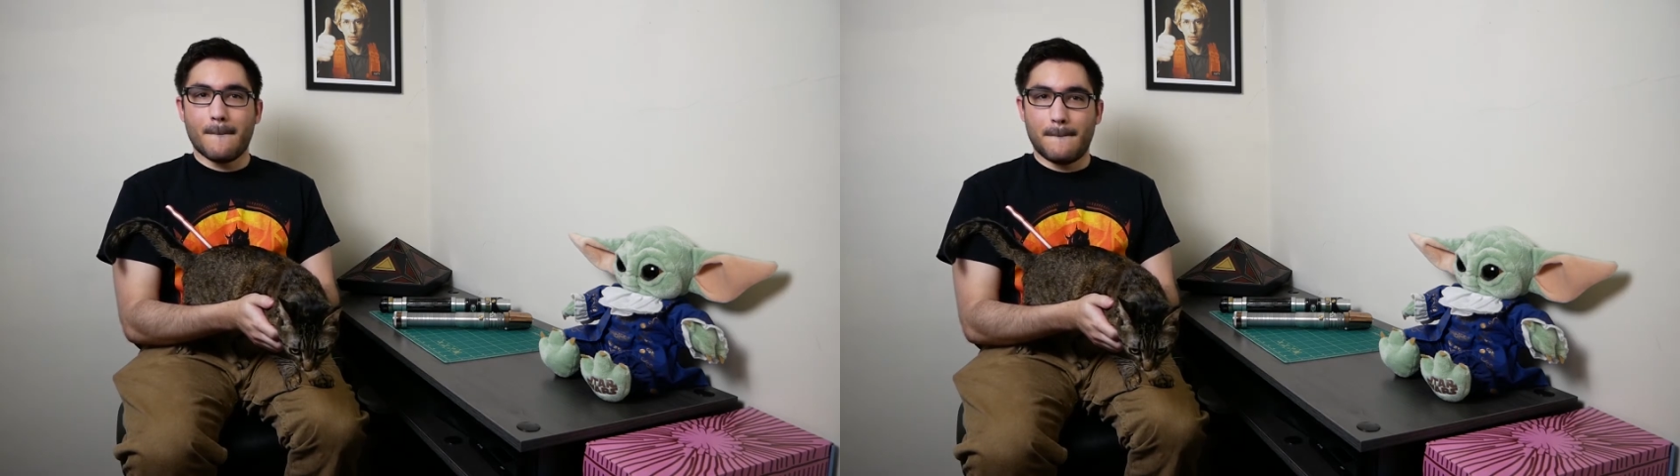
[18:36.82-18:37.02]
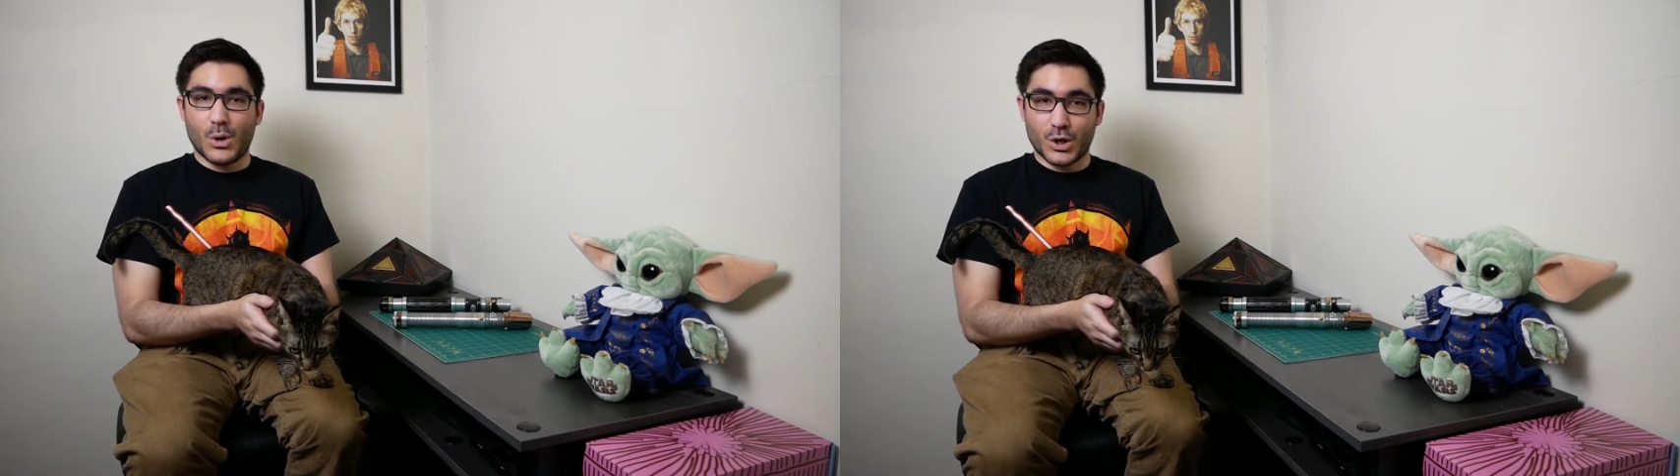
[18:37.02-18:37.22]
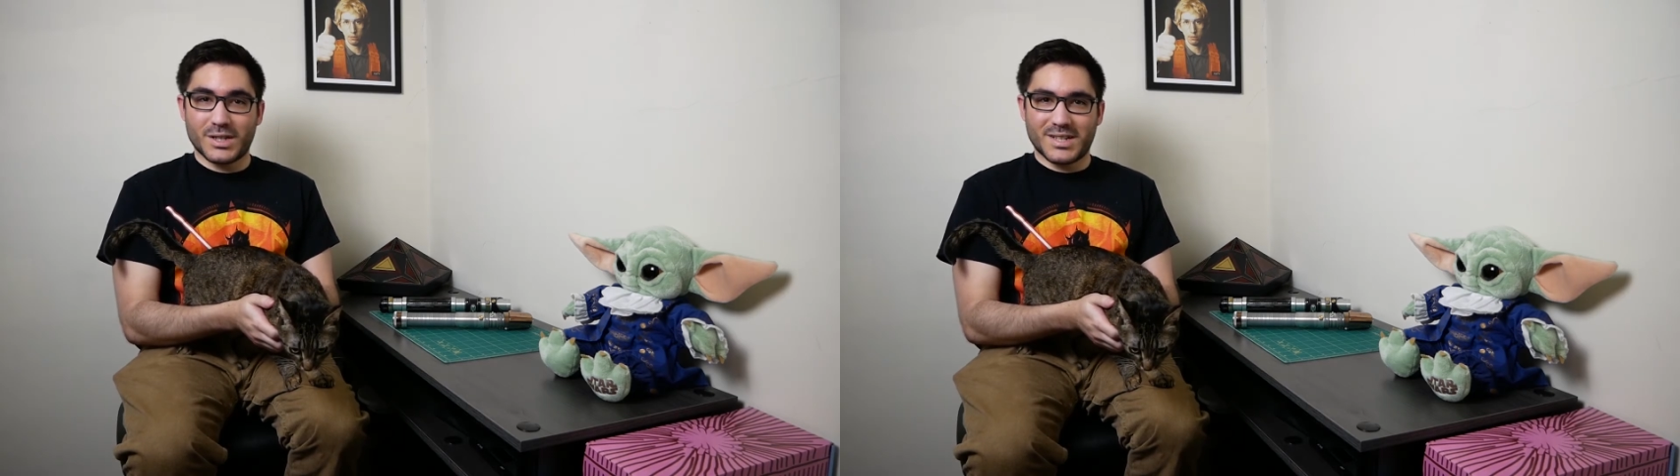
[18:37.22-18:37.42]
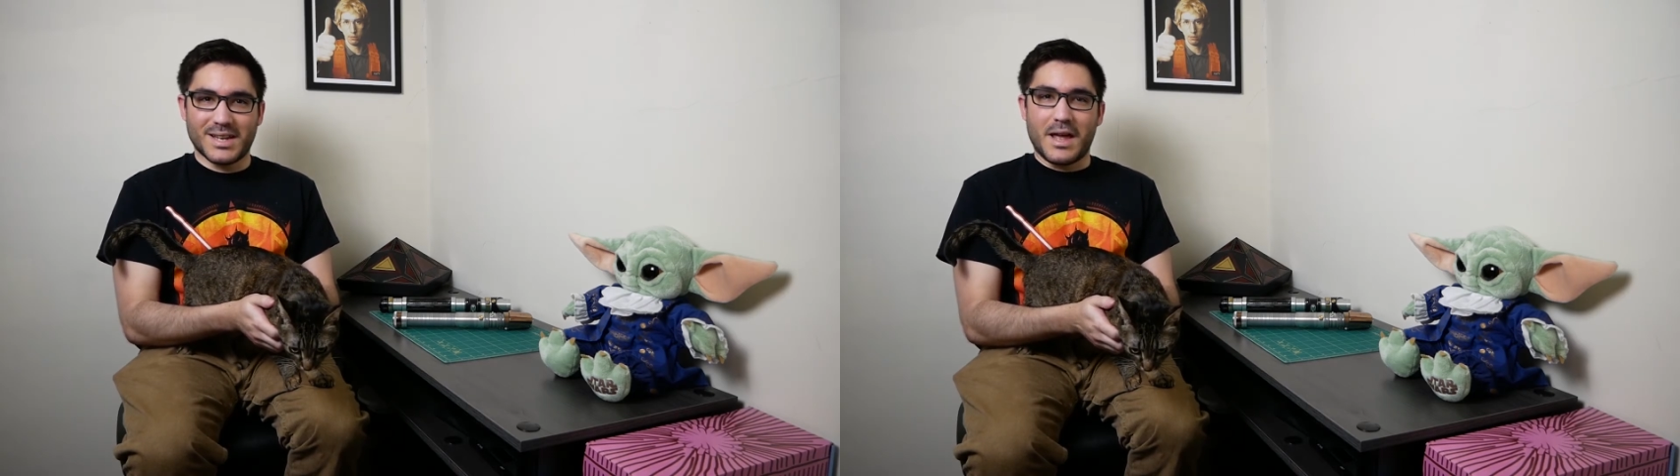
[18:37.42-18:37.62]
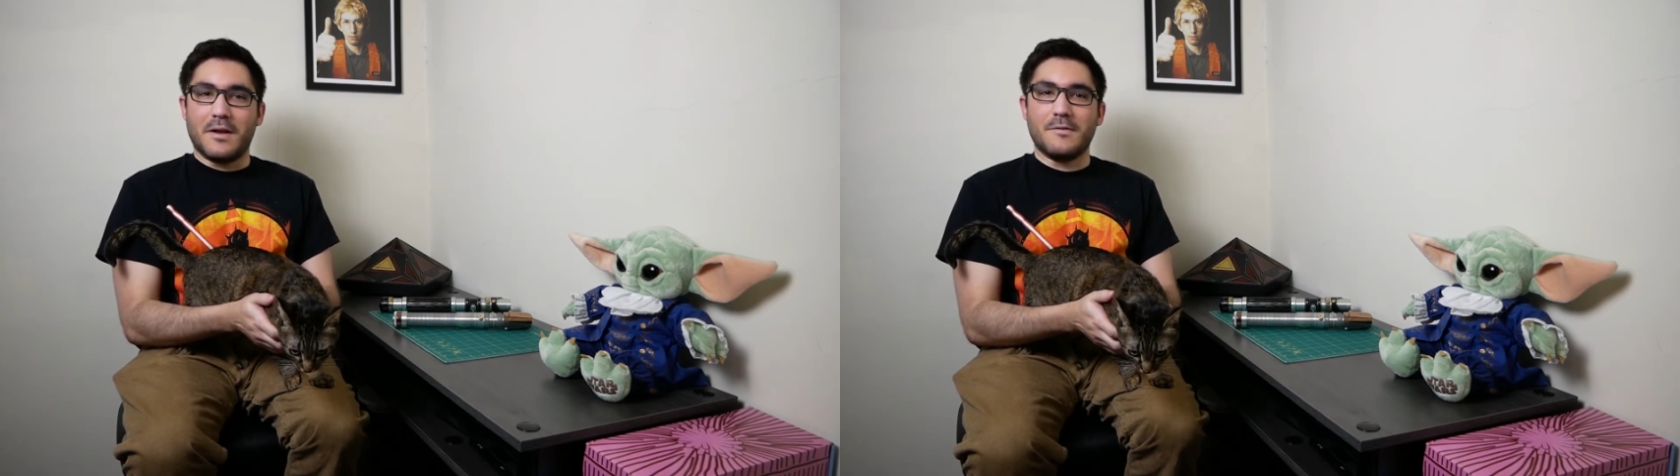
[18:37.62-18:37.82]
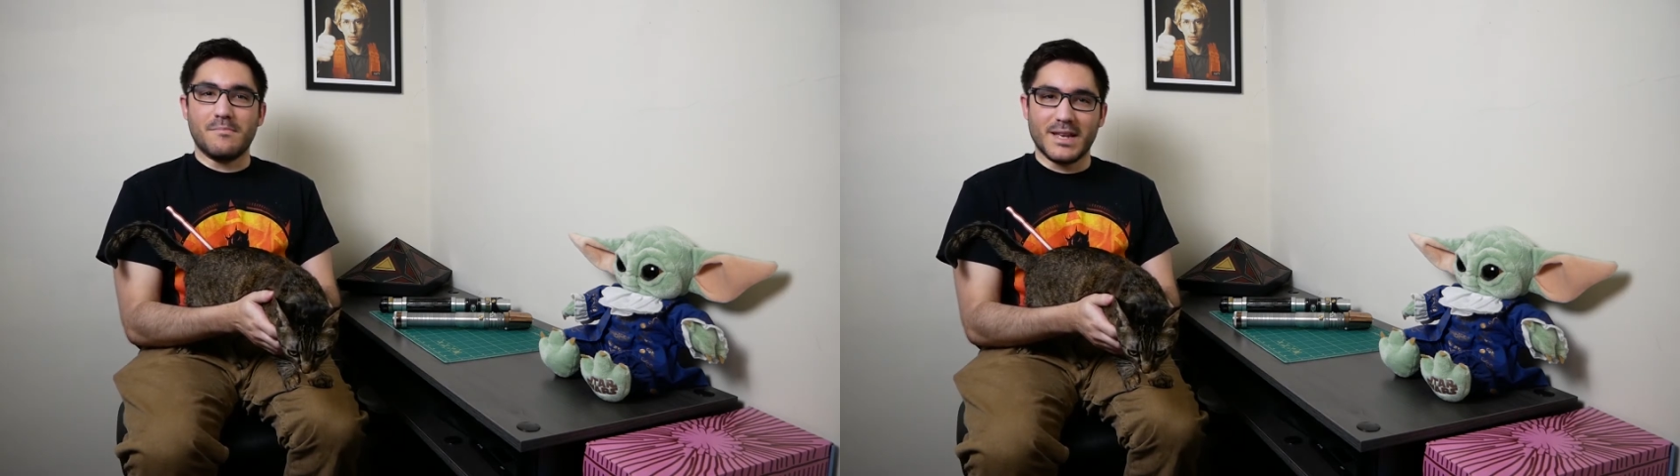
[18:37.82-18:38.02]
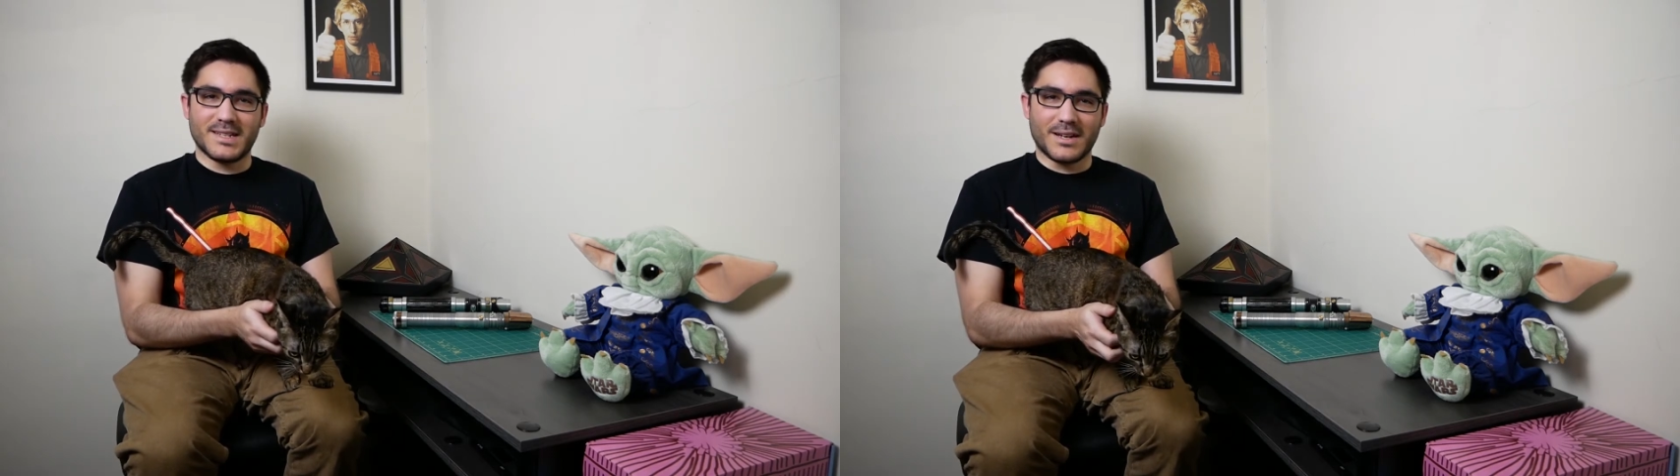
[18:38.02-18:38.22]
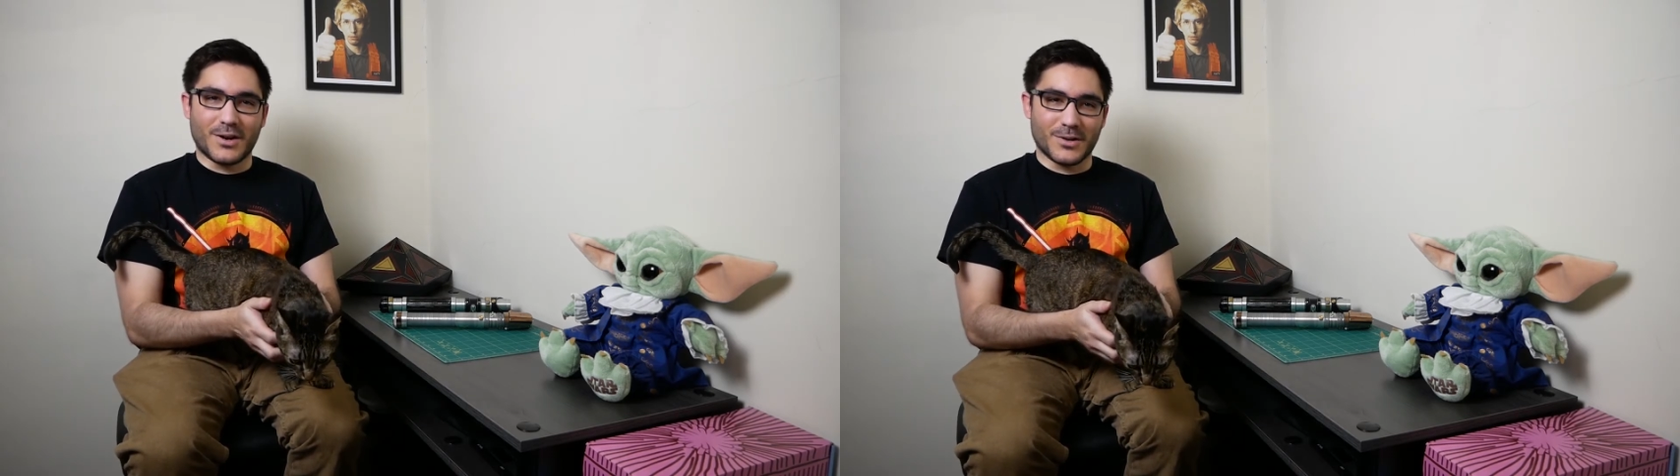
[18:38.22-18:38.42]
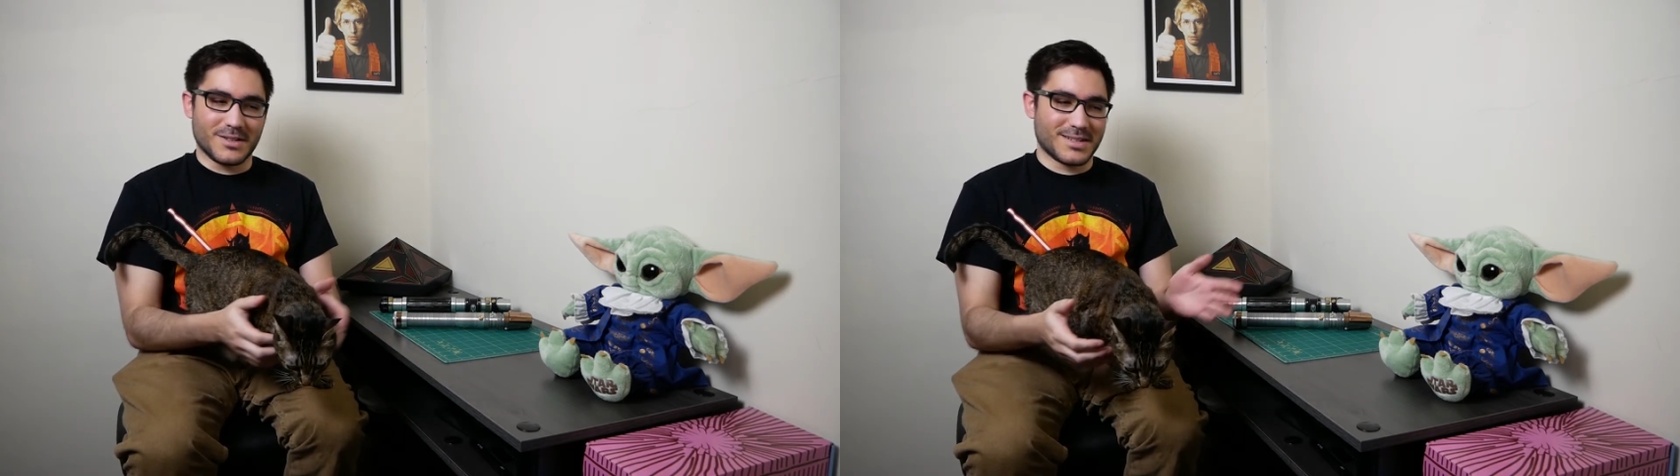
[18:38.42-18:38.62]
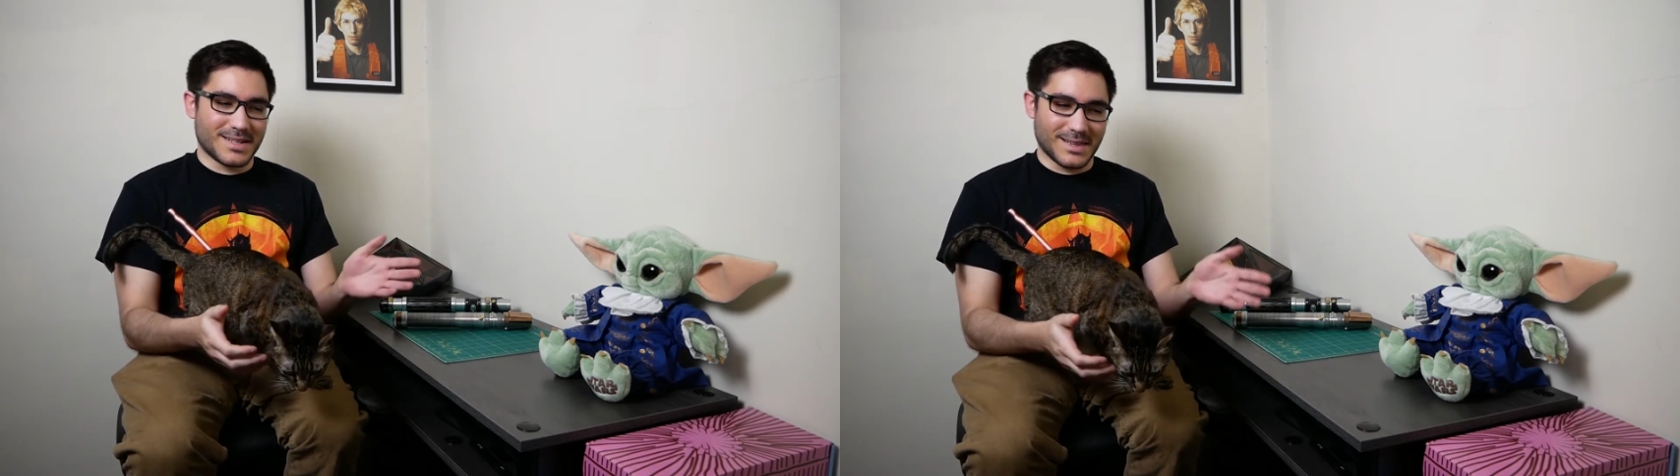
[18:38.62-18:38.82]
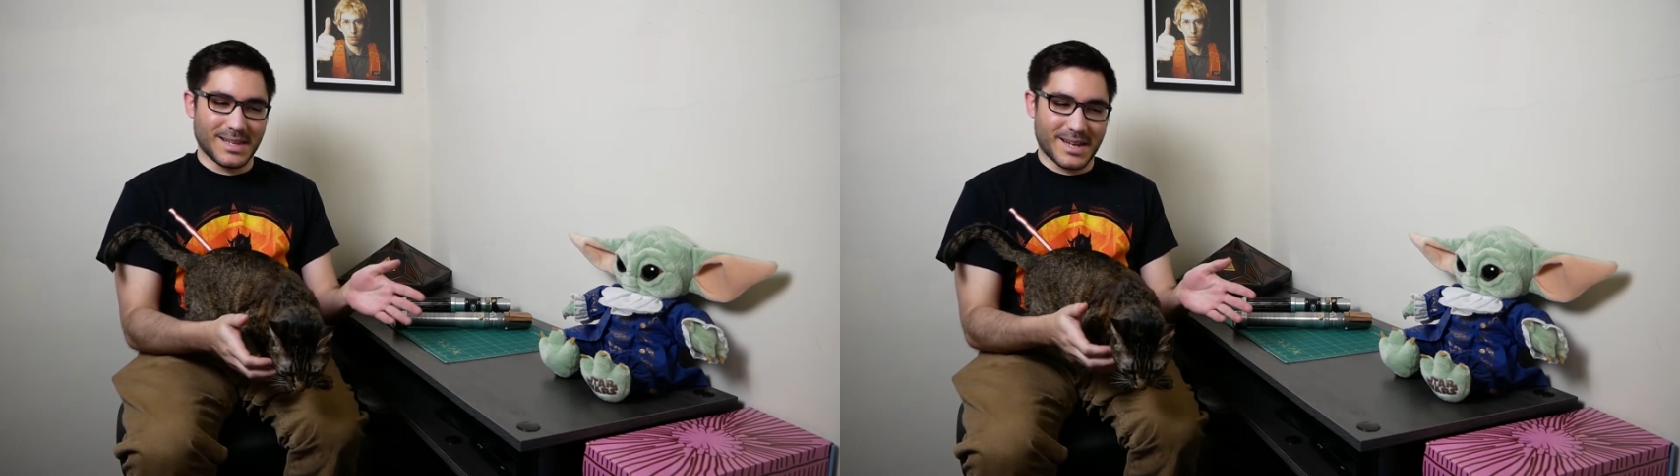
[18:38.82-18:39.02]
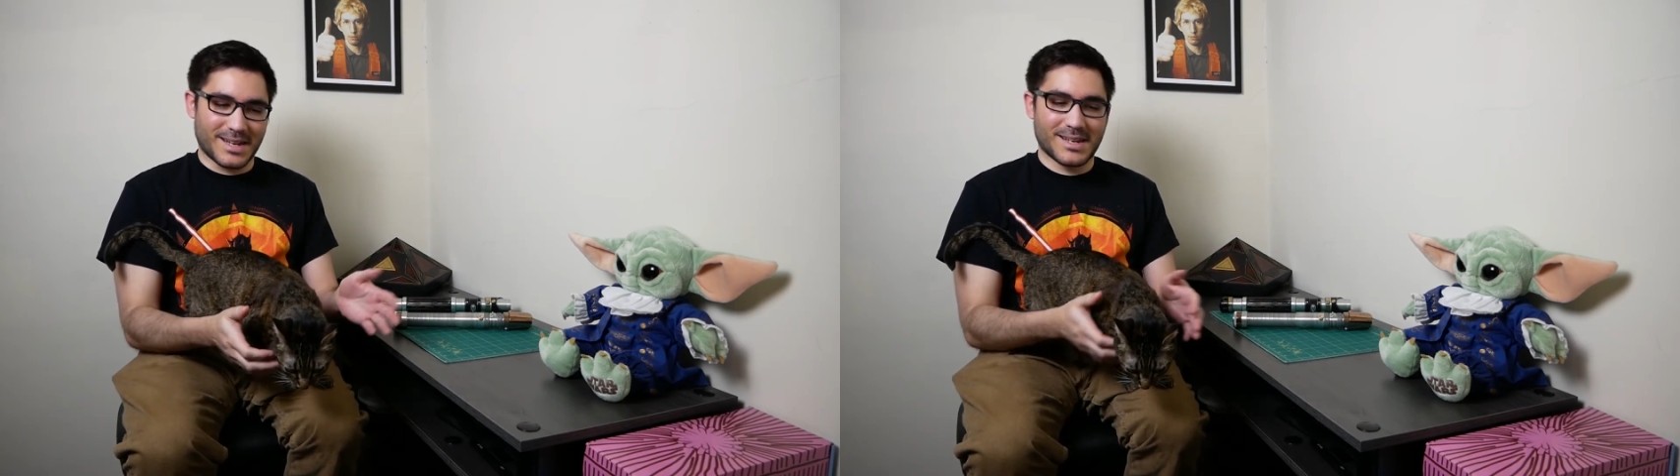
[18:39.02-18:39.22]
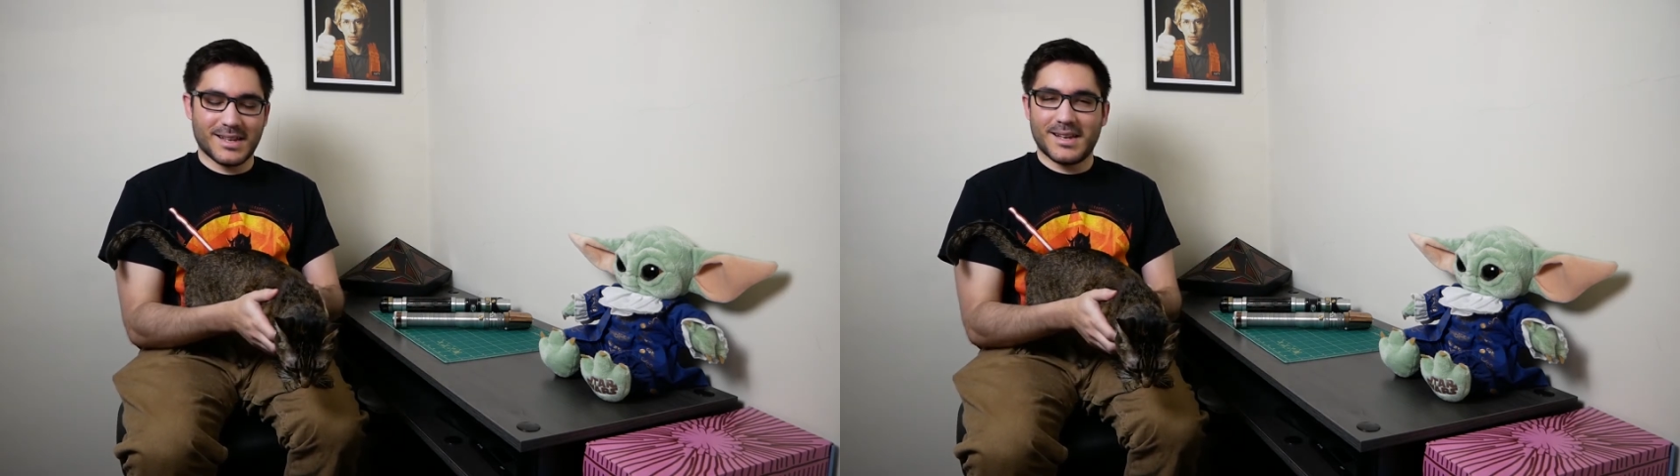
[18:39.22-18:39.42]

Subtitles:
booked and busy artist like